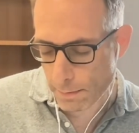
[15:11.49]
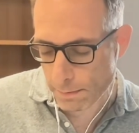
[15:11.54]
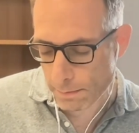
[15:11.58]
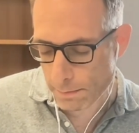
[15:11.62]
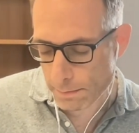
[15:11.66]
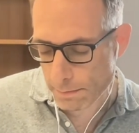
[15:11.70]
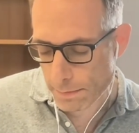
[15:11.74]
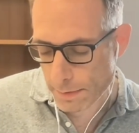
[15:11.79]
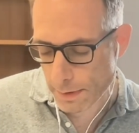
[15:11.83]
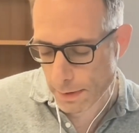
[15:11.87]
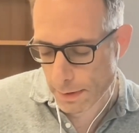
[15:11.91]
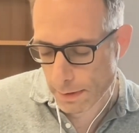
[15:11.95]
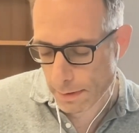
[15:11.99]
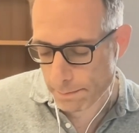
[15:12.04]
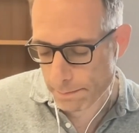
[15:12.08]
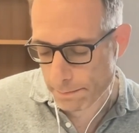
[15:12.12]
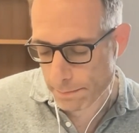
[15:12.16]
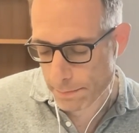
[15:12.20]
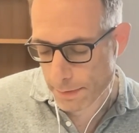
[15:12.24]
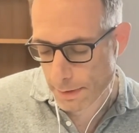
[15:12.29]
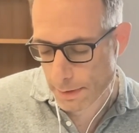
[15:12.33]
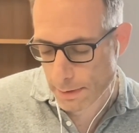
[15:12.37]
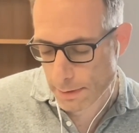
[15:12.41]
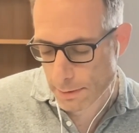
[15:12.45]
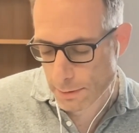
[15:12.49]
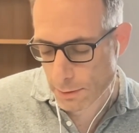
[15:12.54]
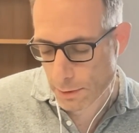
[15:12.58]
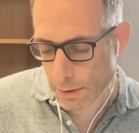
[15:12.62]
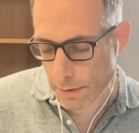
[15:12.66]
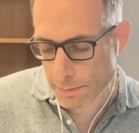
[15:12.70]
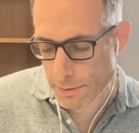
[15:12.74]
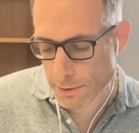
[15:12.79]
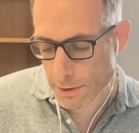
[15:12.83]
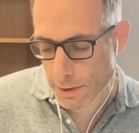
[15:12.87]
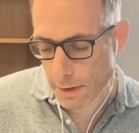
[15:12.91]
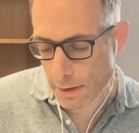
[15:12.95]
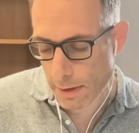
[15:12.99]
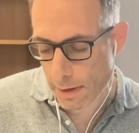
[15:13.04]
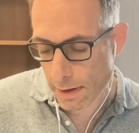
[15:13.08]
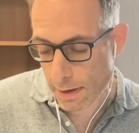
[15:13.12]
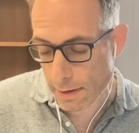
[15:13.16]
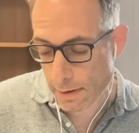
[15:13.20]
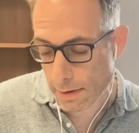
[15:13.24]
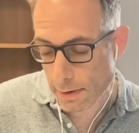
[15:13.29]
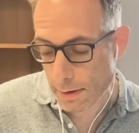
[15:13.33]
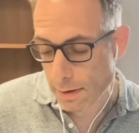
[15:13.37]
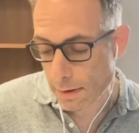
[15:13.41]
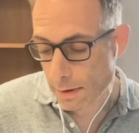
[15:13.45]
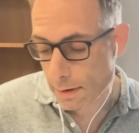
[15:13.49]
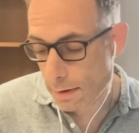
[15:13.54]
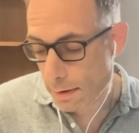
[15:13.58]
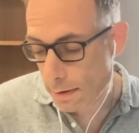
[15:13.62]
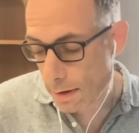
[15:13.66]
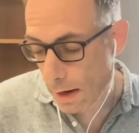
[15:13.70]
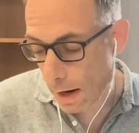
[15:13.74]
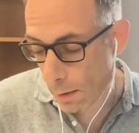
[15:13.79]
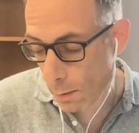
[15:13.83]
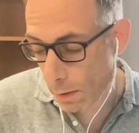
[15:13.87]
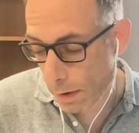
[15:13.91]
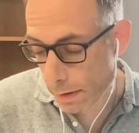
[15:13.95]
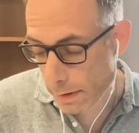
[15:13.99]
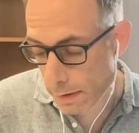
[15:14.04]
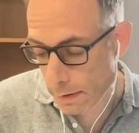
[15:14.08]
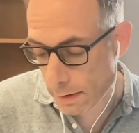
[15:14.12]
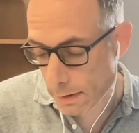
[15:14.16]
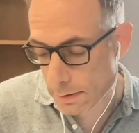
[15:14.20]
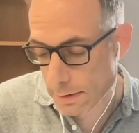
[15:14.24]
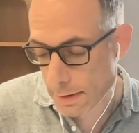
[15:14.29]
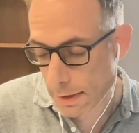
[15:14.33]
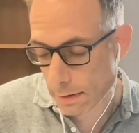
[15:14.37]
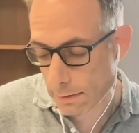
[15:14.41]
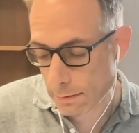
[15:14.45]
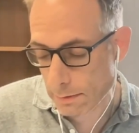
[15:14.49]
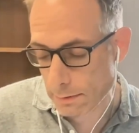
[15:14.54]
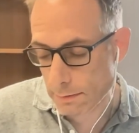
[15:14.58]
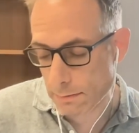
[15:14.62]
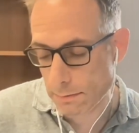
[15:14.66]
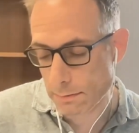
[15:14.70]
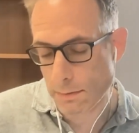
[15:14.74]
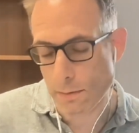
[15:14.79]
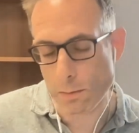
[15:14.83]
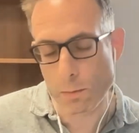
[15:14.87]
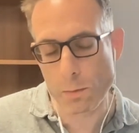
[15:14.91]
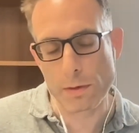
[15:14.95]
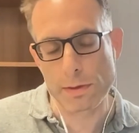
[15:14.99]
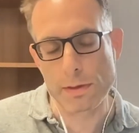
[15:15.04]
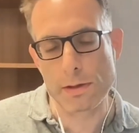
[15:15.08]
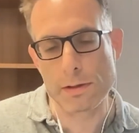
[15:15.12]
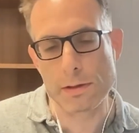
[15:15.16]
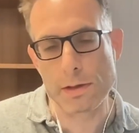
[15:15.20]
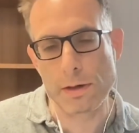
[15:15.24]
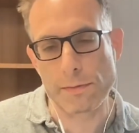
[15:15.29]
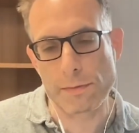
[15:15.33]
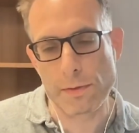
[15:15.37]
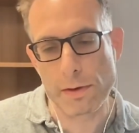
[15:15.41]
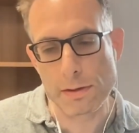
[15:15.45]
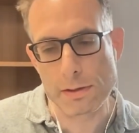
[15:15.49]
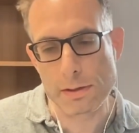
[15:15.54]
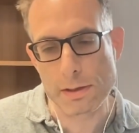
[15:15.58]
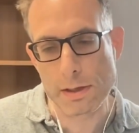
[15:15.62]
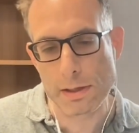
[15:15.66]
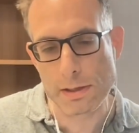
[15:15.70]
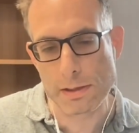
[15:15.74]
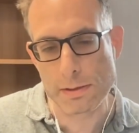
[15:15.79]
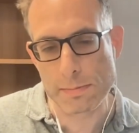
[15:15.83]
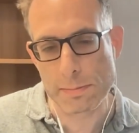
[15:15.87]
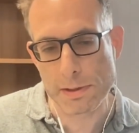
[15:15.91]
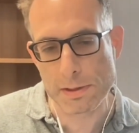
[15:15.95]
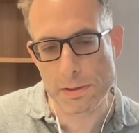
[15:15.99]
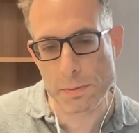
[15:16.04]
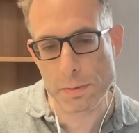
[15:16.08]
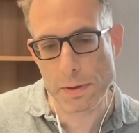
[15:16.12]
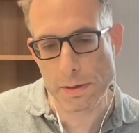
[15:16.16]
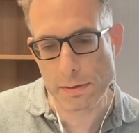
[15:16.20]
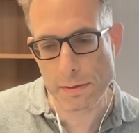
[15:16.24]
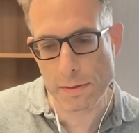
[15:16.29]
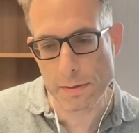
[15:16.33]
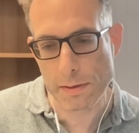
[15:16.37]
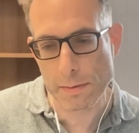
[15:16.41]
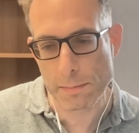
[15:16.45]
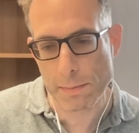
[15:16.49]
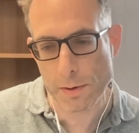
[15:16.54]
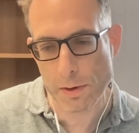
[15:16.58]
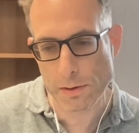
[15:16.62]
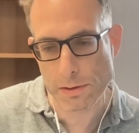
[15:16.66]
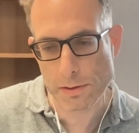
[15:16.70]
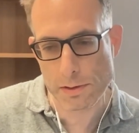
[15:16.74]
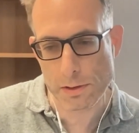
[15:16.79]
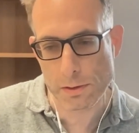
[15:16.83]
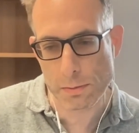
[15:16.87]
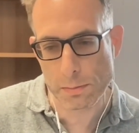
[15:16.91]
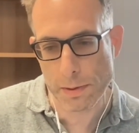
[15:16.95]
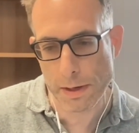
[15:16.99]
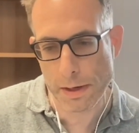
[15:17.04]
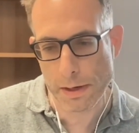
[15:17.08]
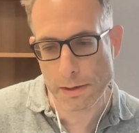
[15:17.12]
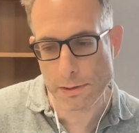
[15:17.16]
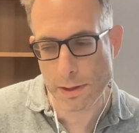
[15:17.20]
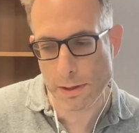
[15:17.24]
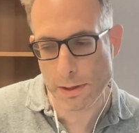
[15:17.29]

the description, and I want you to tell what the difference is between the personal page and the